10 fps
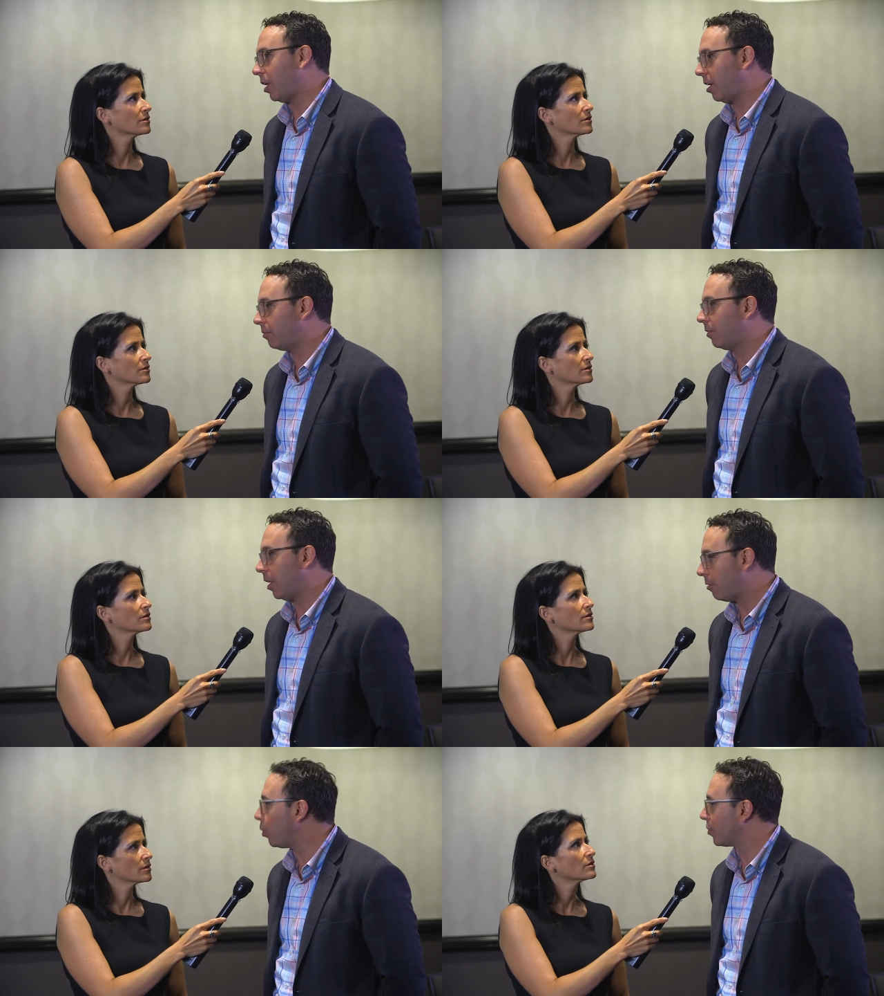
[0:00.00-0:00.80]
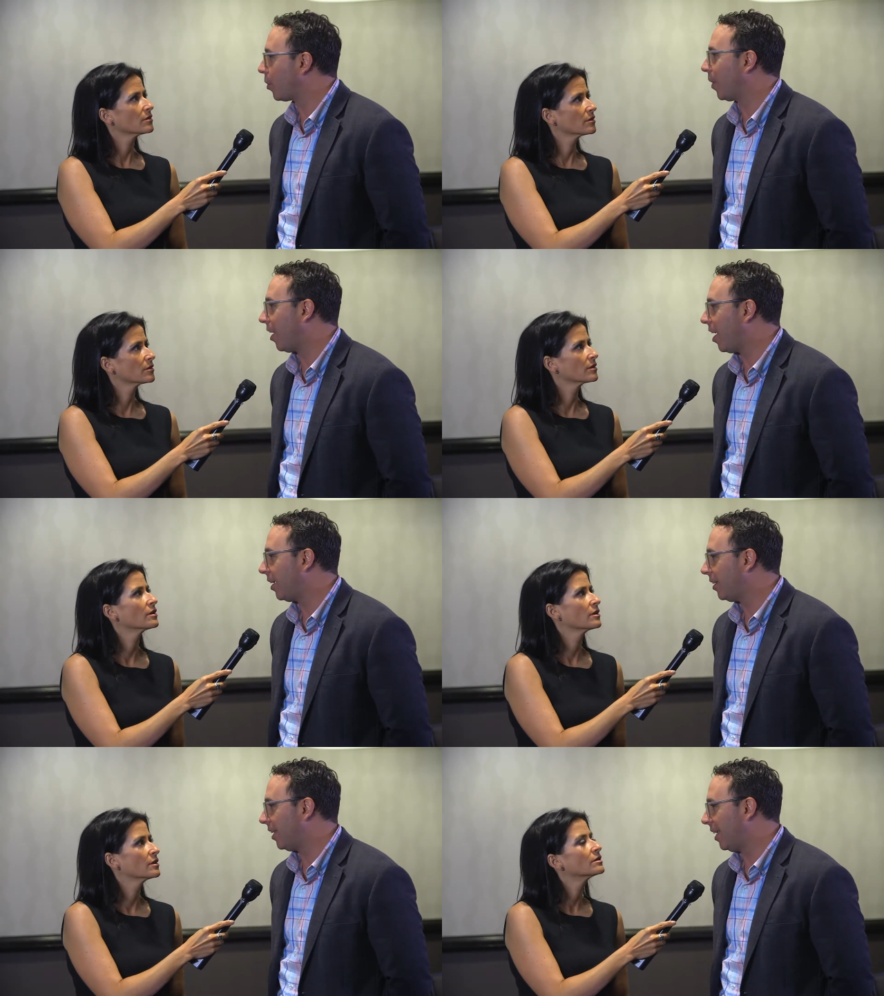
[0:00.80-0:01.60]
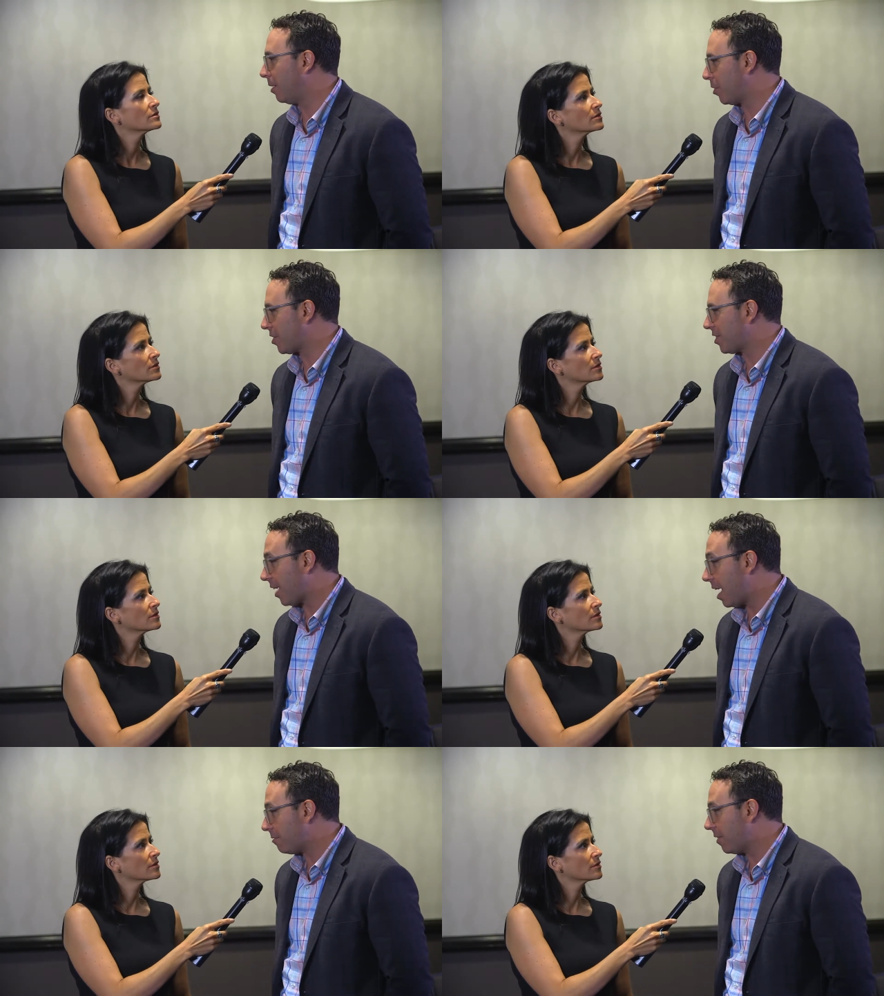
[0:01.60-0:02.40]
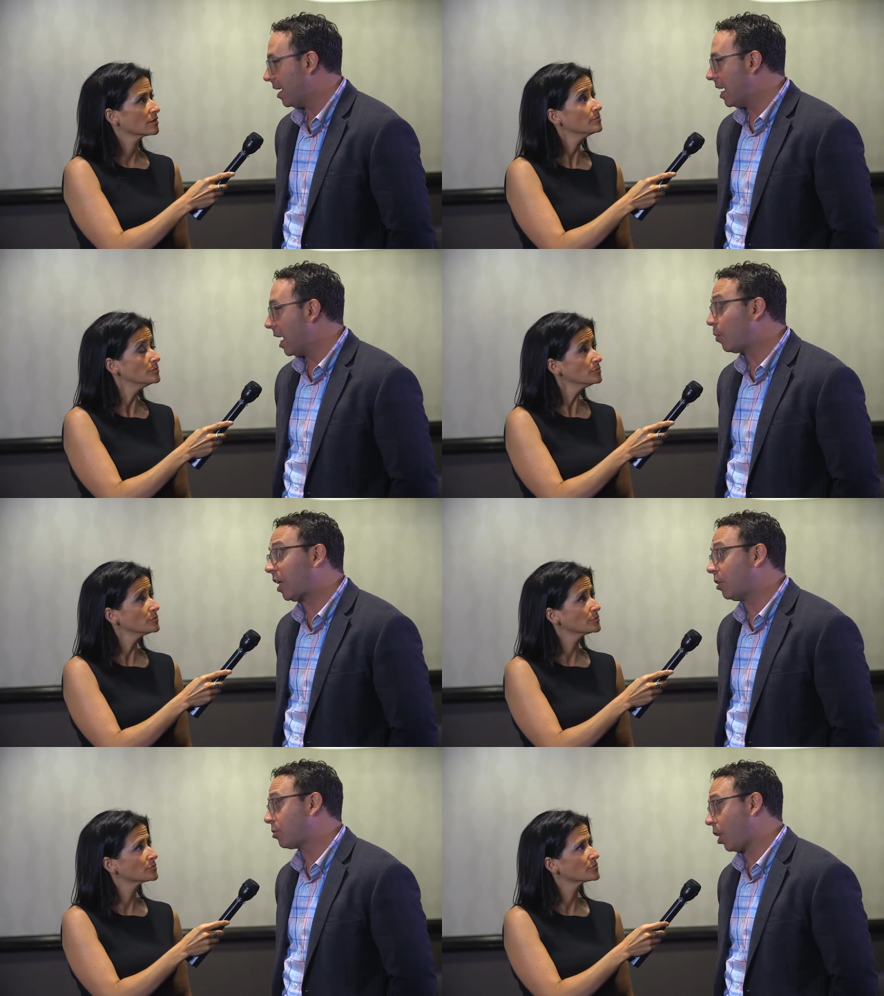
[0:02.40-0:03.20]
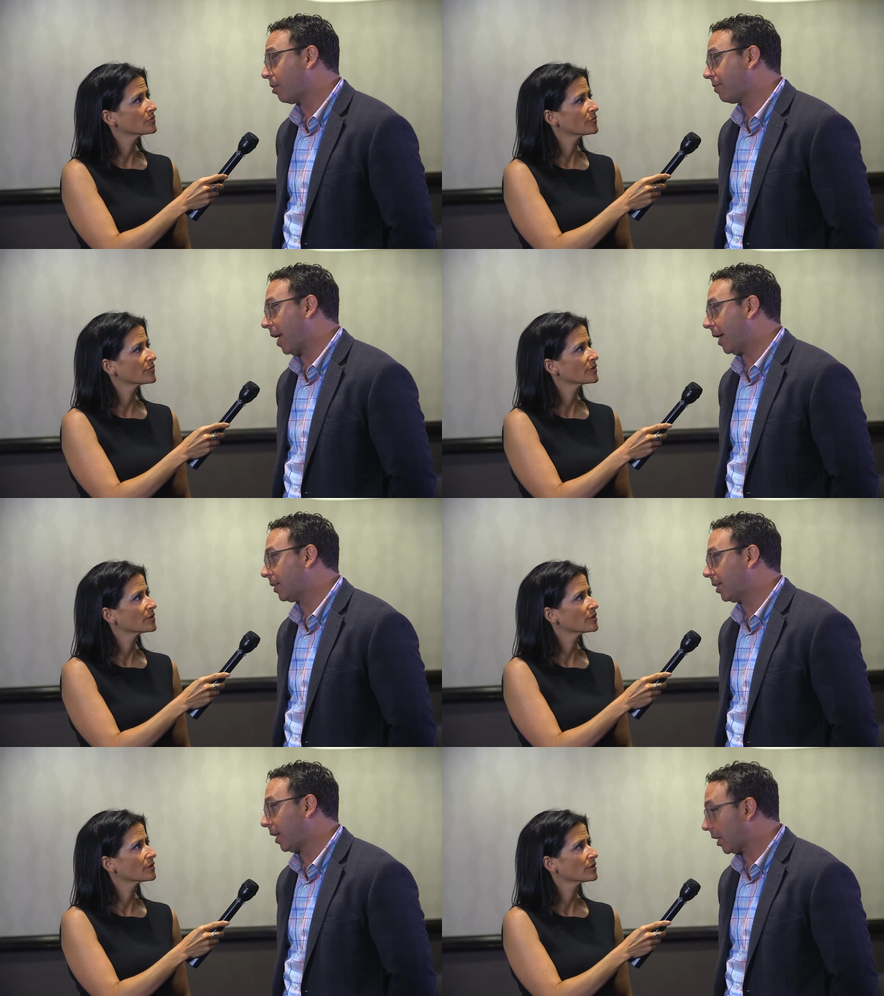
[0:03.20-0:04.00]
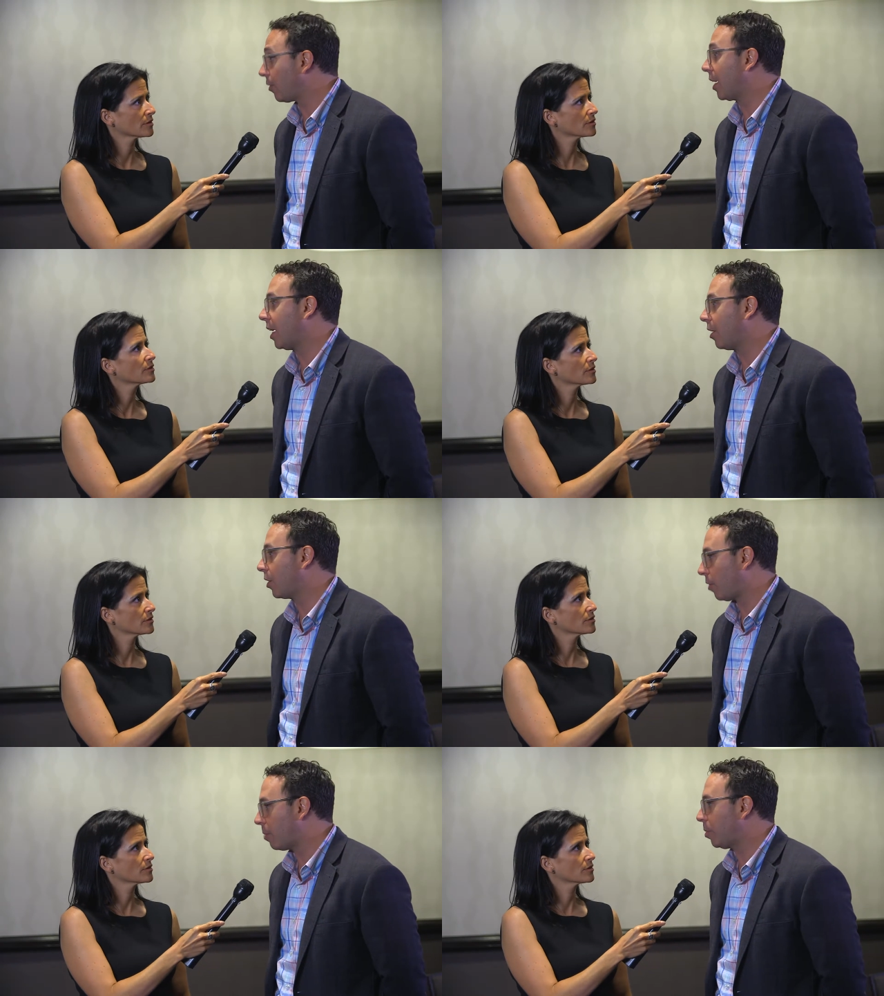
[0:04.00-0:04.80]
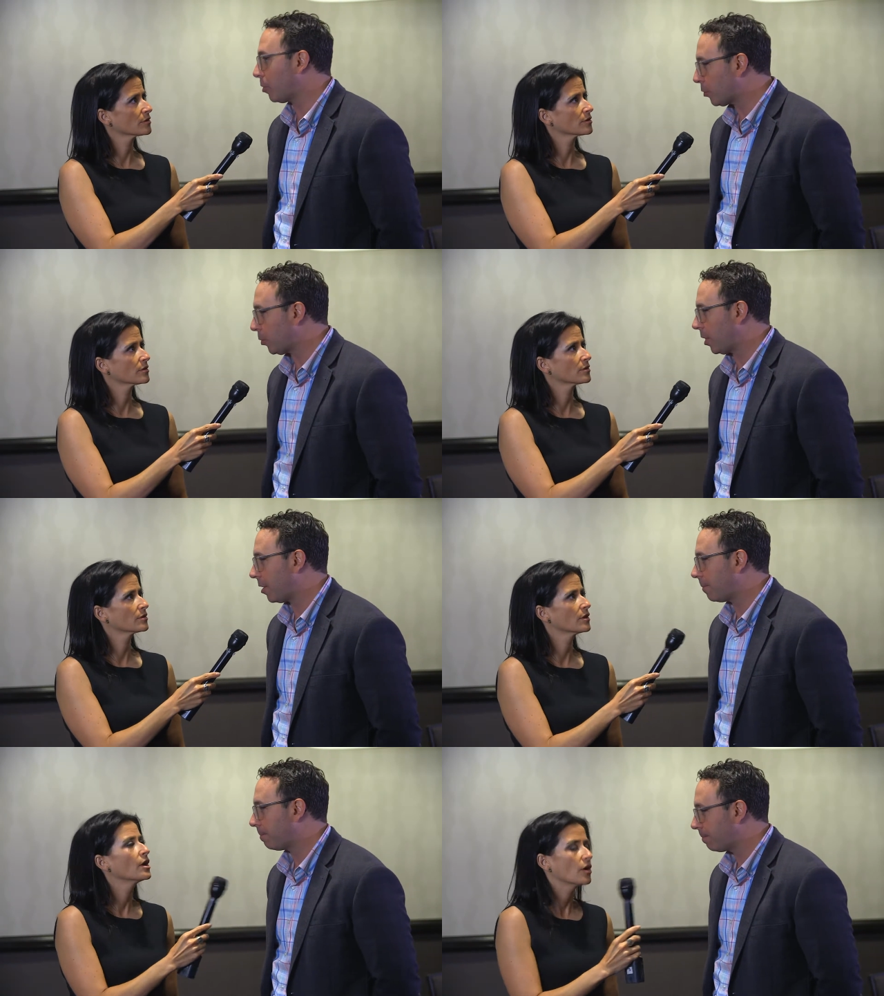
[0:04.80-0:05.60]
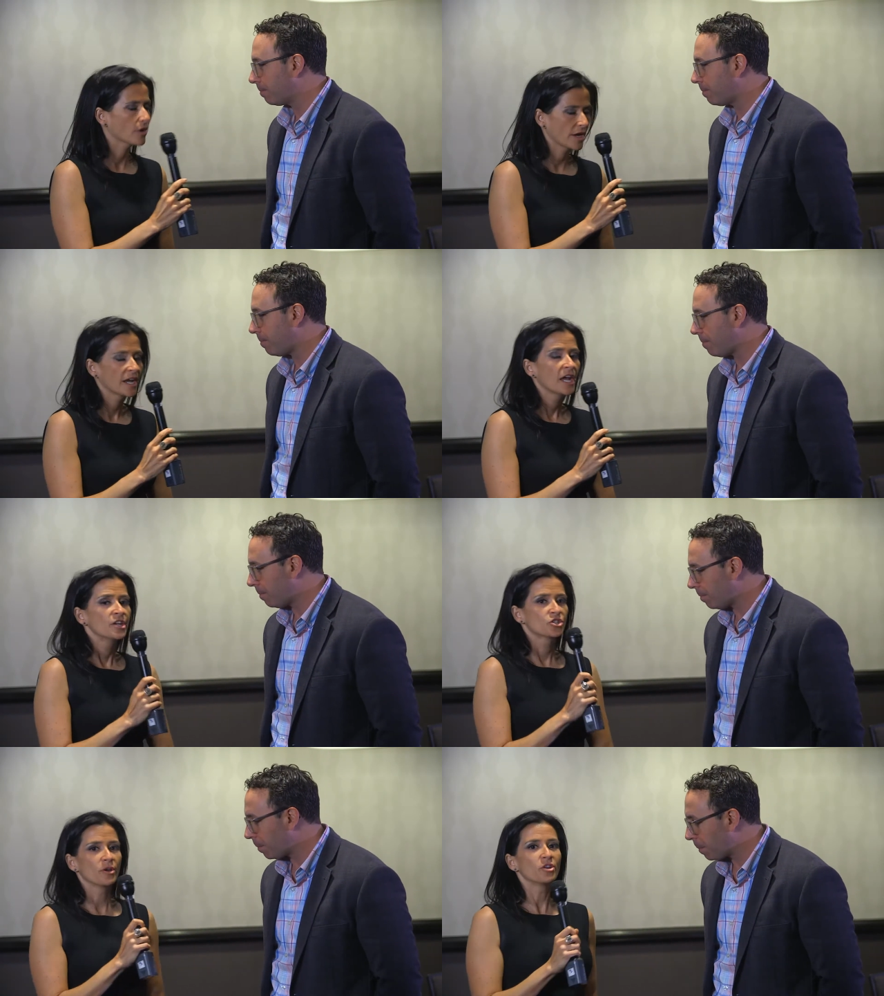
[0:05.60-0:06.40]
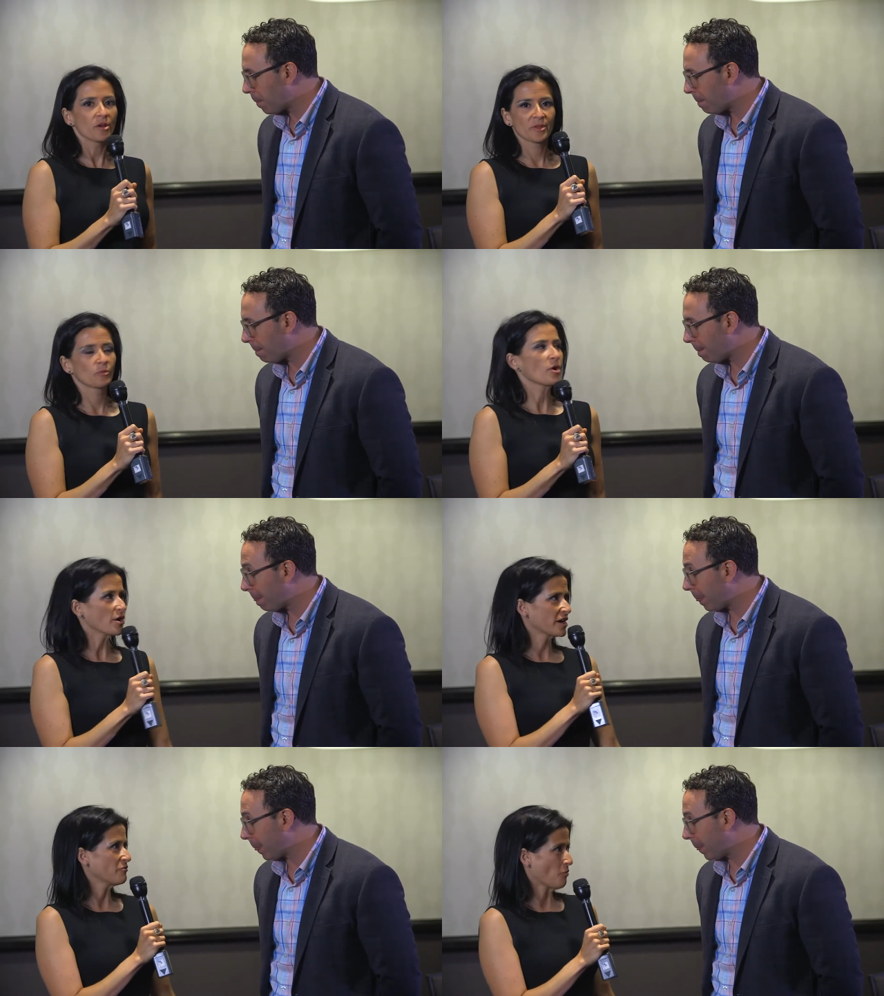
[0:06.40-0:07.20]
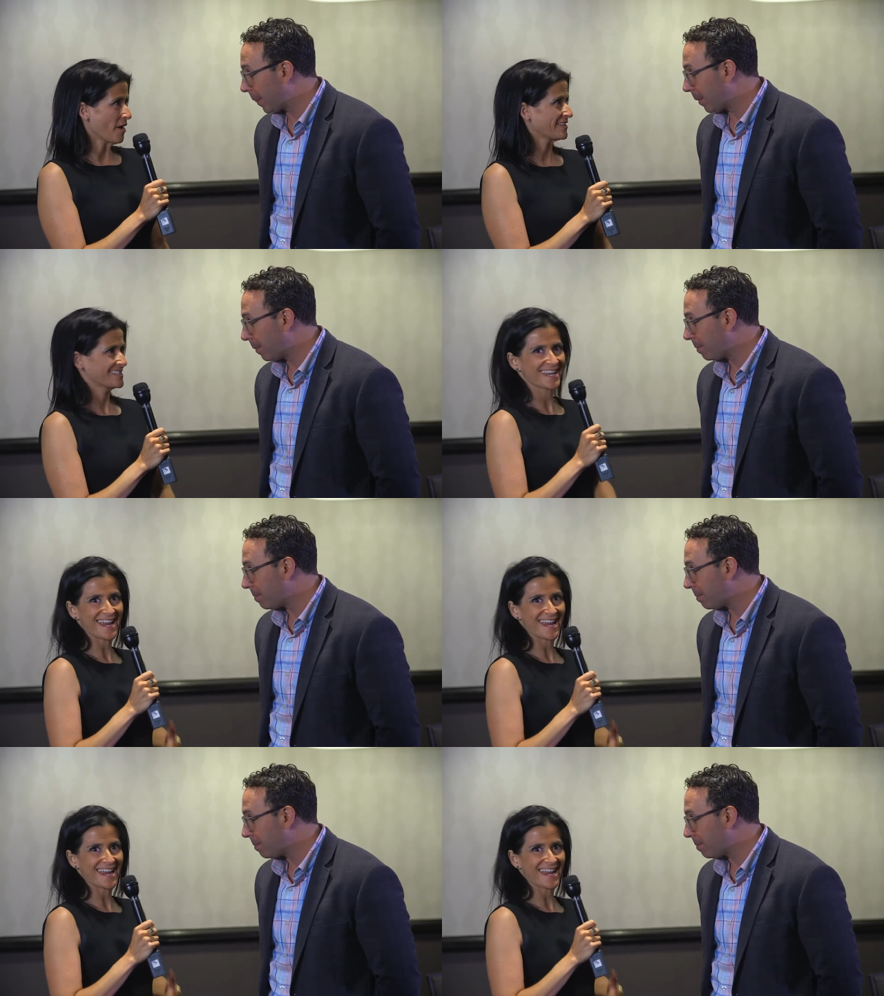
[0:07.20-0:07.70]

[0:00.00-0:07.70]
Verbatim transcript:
Speaker 1: of, of what's going on in a person's life. Mm -hmm. And we can use all of that to get the right care to the right people sooner.
Speaker 2: Okay. So I know, I mean, we all kind of want this like